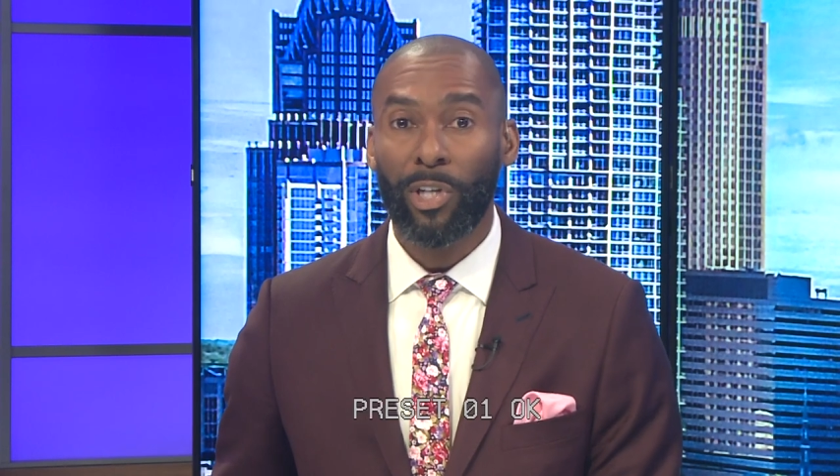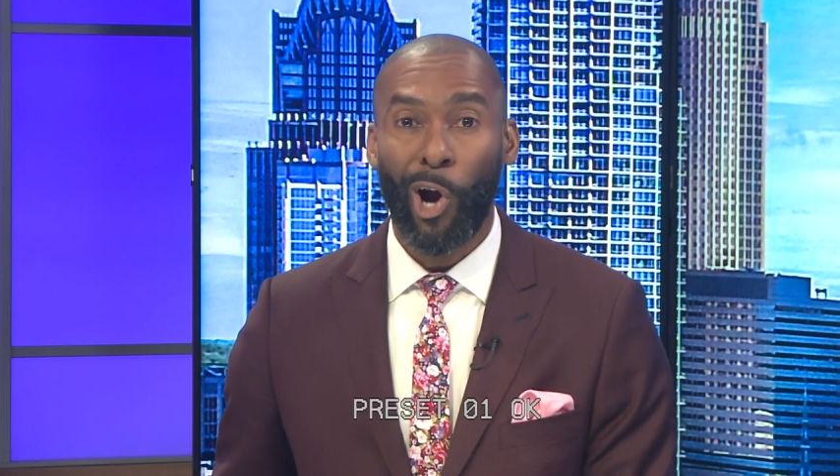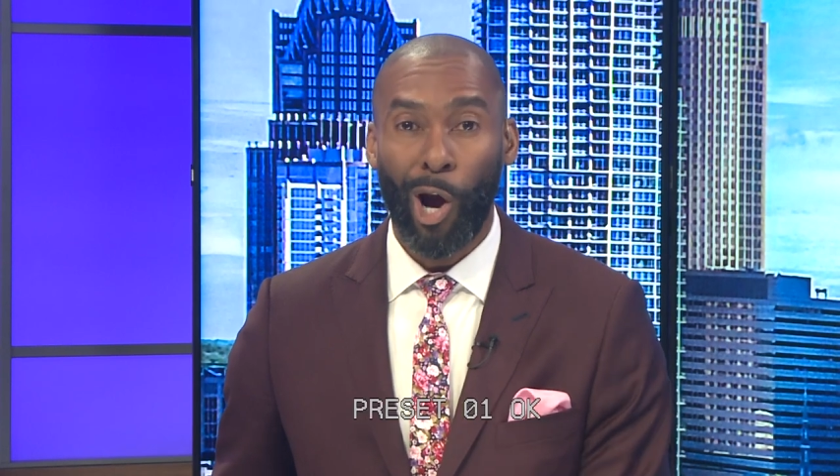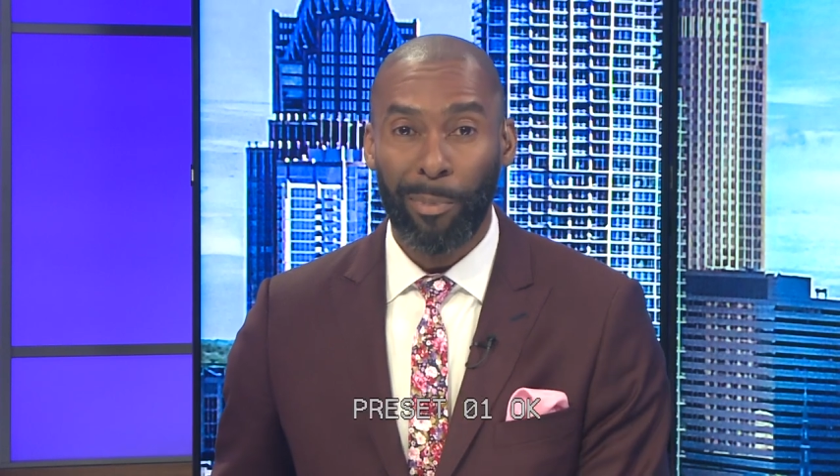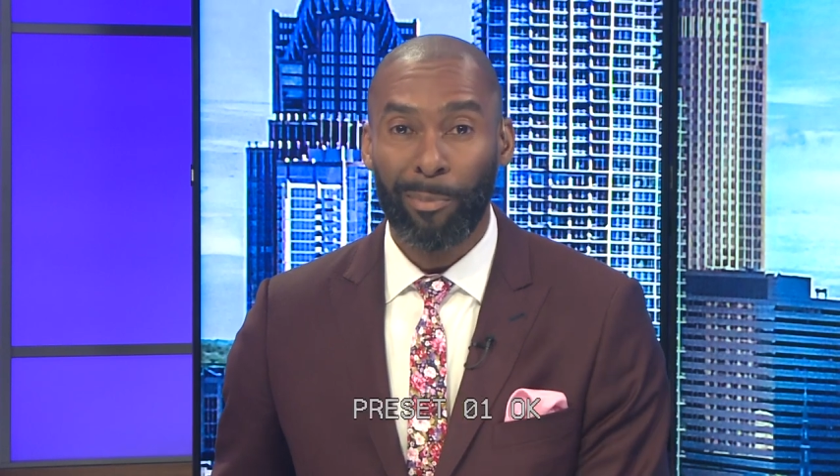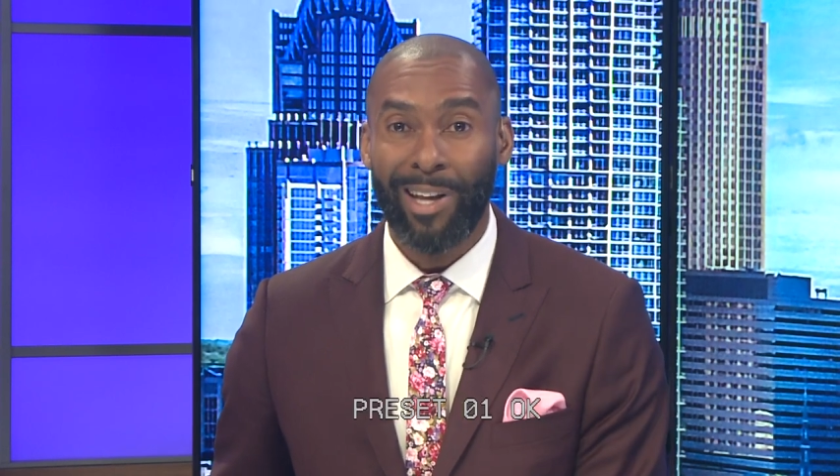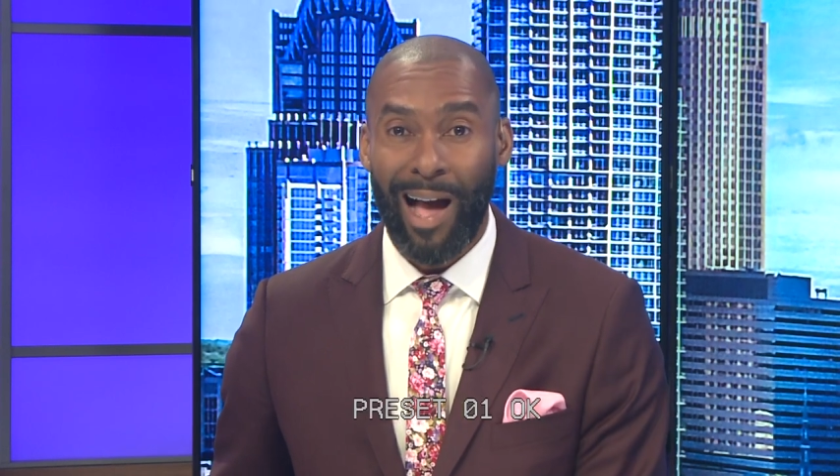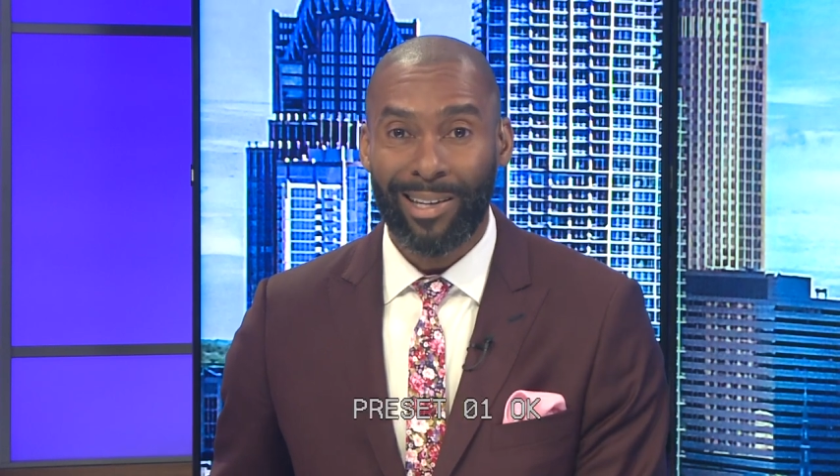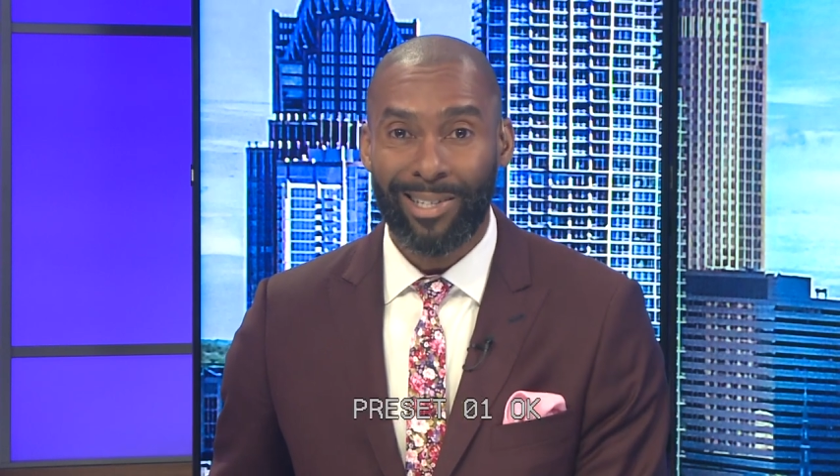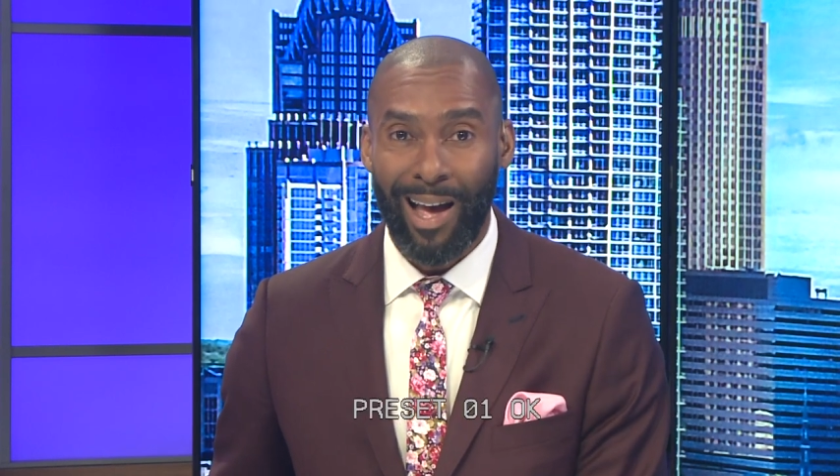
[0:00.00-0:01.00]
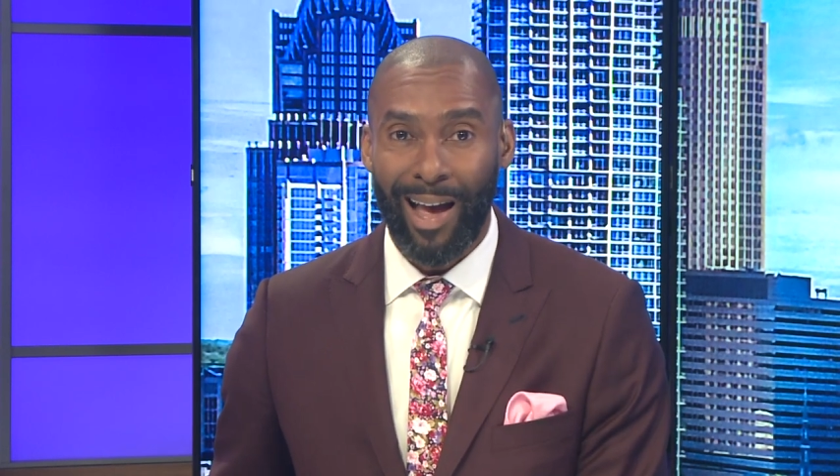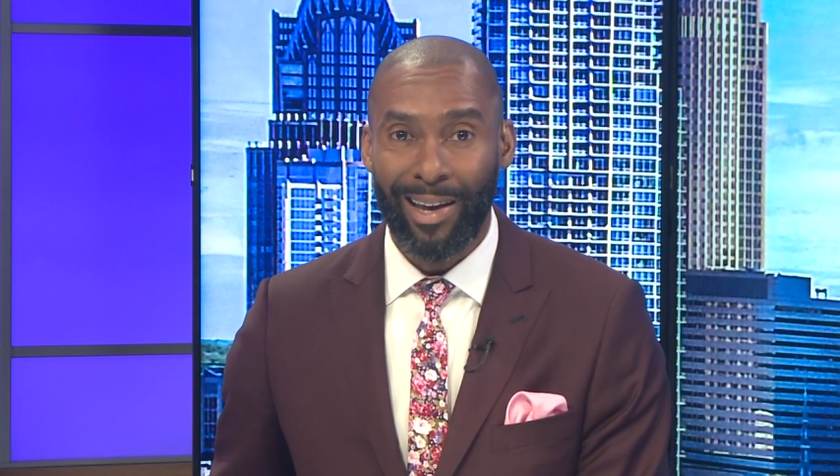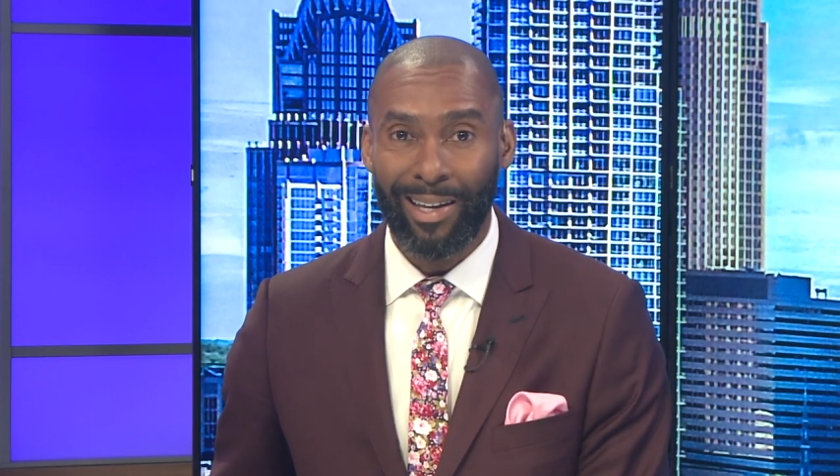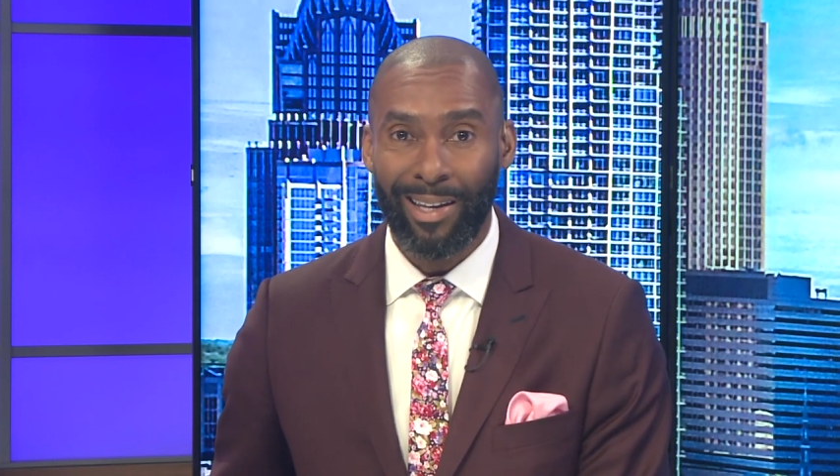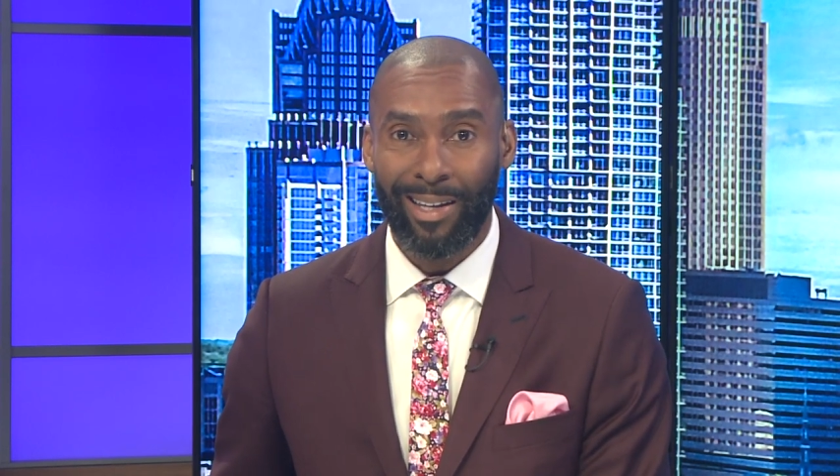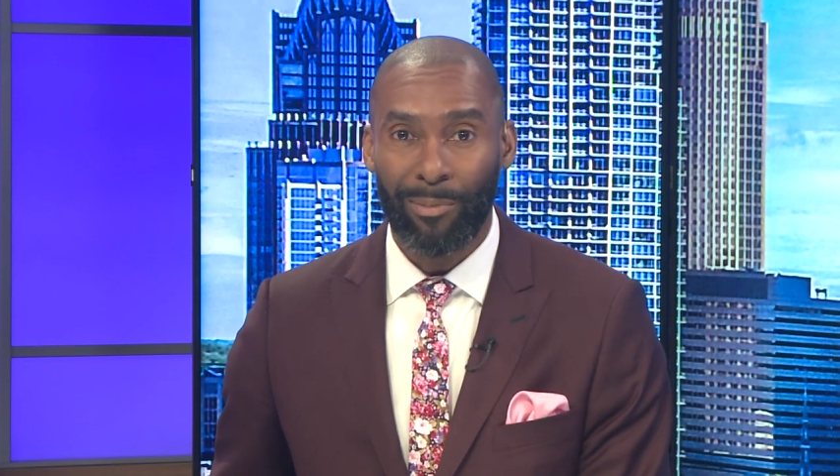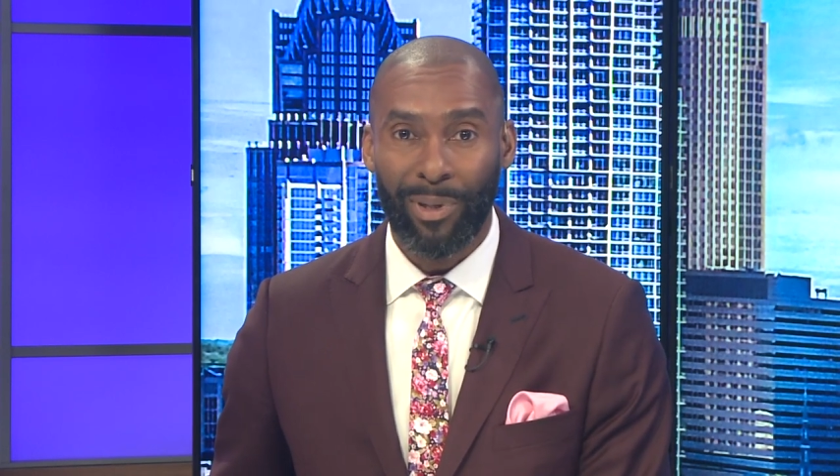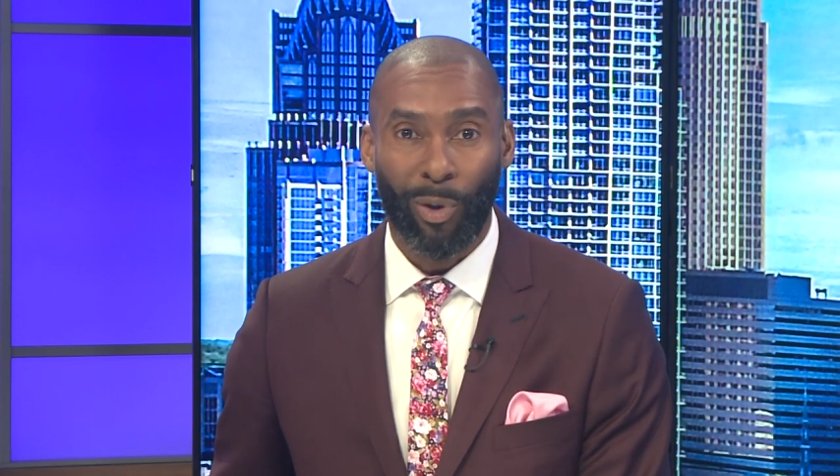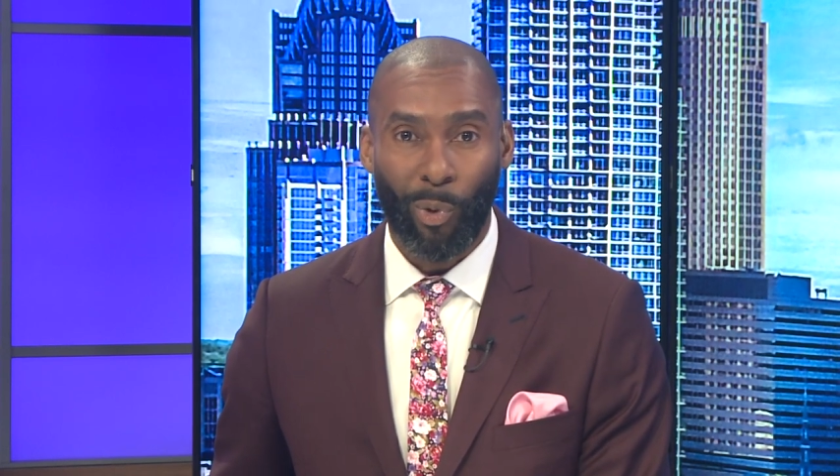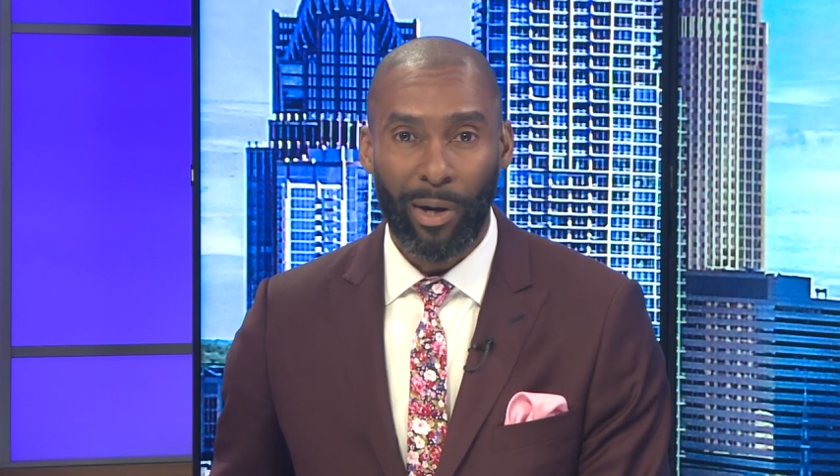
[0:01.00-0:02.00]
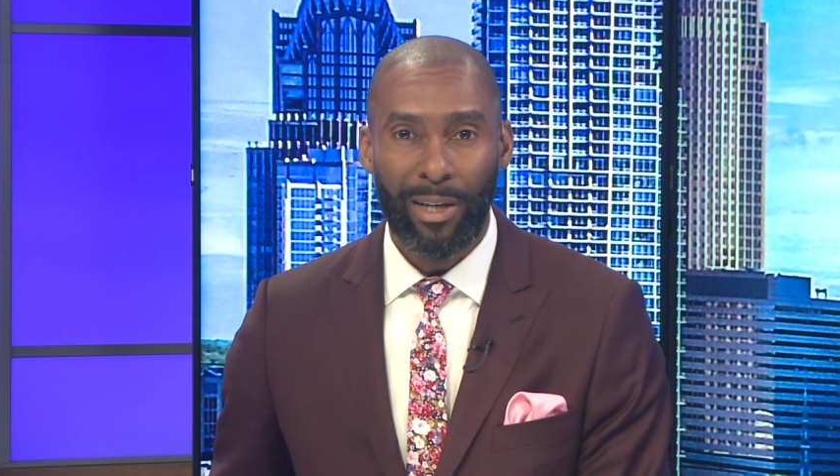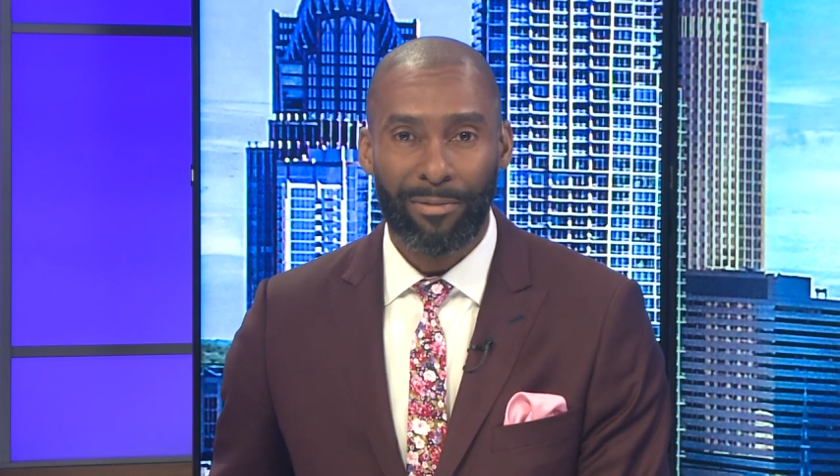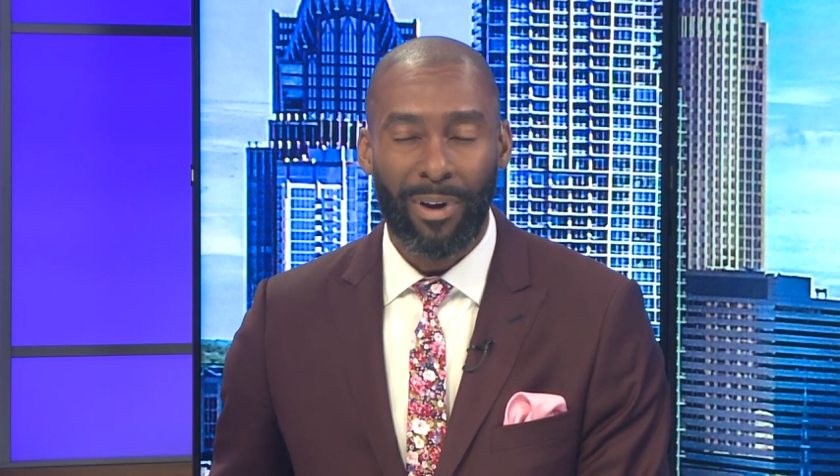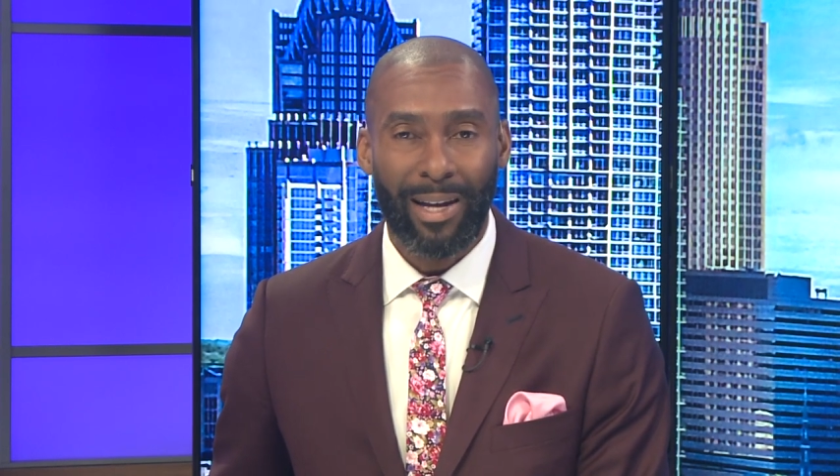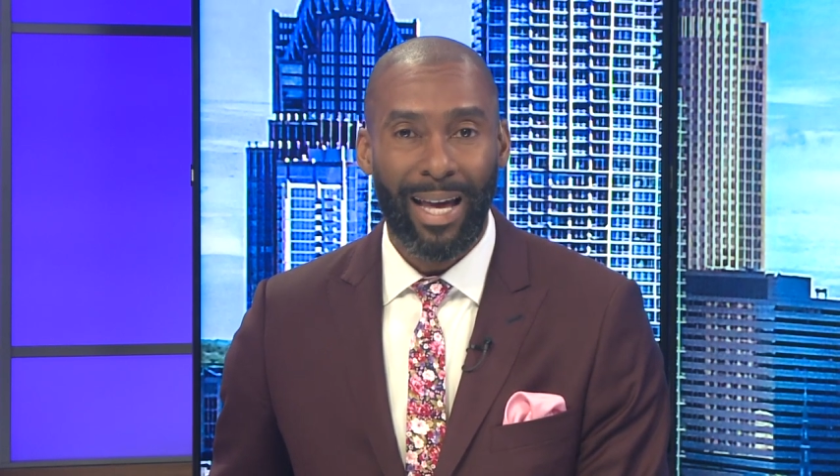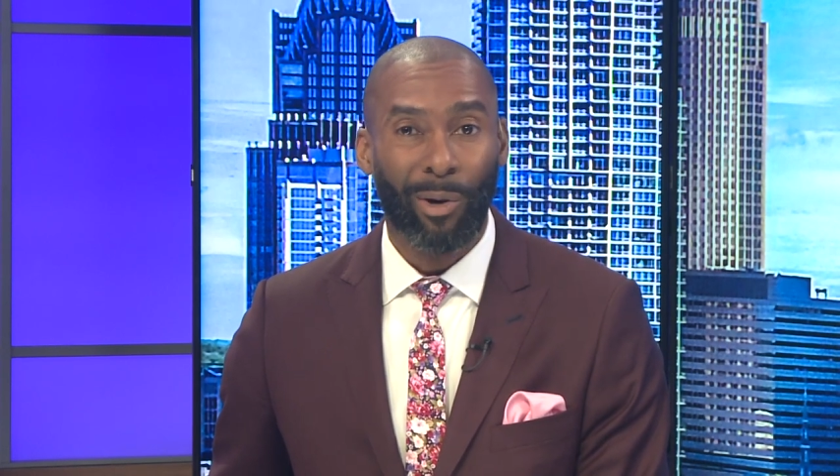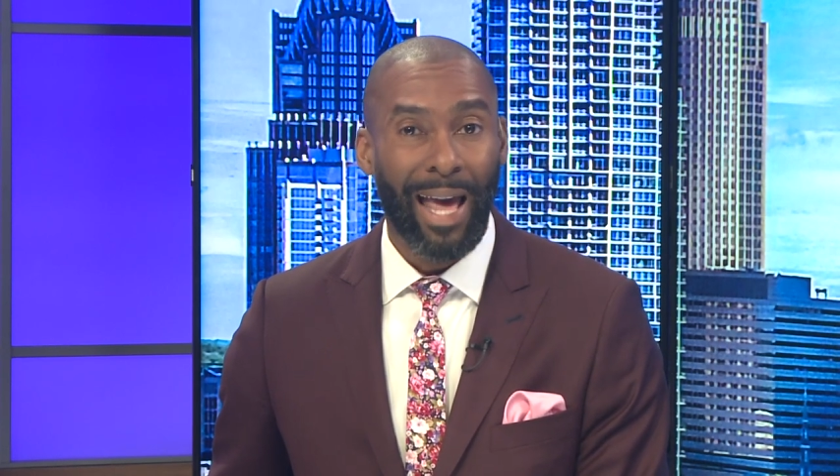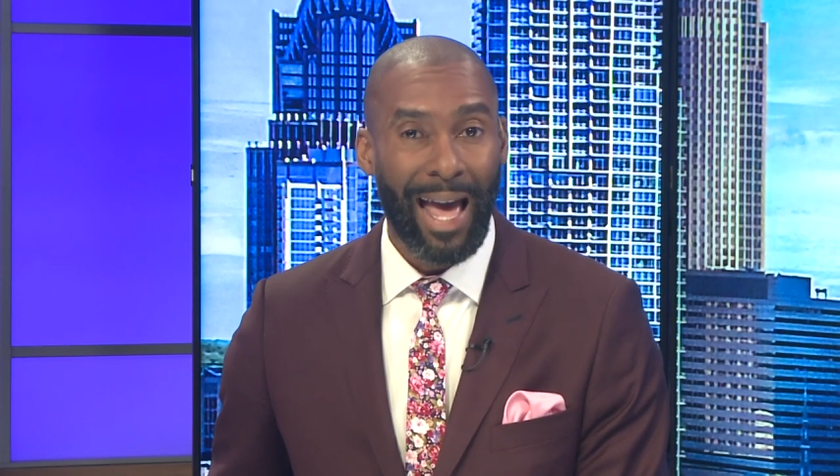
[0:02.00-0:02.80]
to carbon monoxide, but they're working to find out